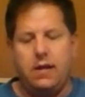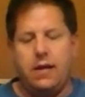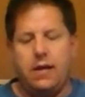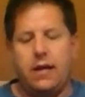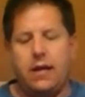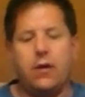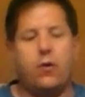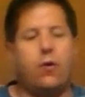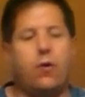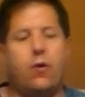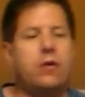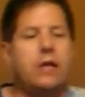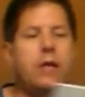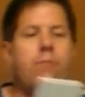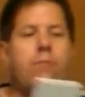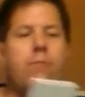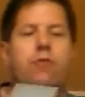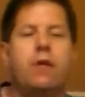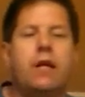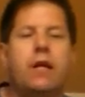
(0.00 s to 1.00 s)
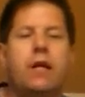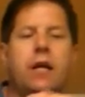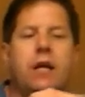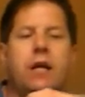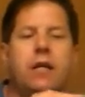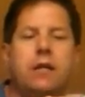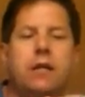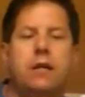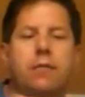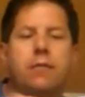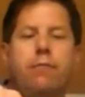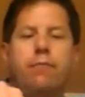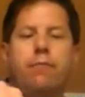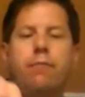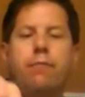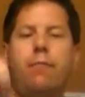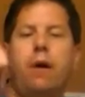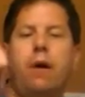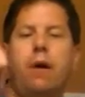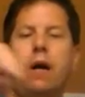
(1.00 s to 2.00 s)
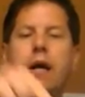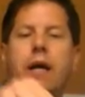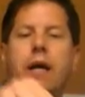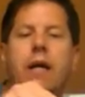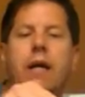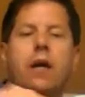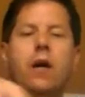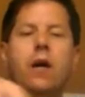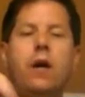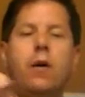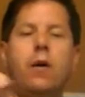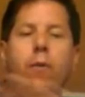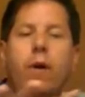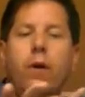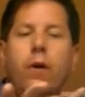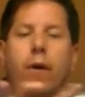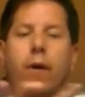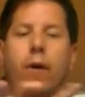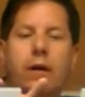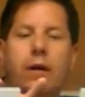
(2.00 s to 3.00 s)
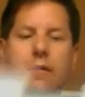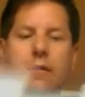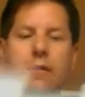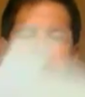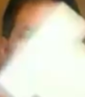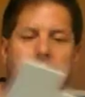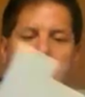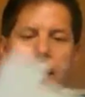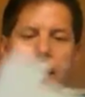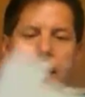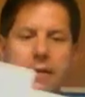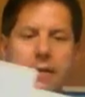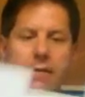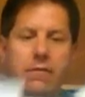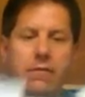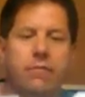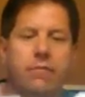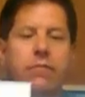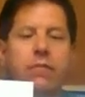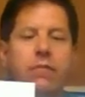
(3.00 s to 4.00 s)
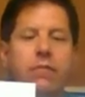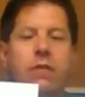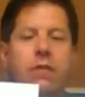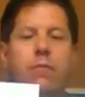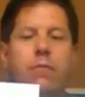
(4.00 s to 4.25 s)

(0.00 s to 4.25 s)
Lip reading: And of course I pre-cut my wheel wells out of the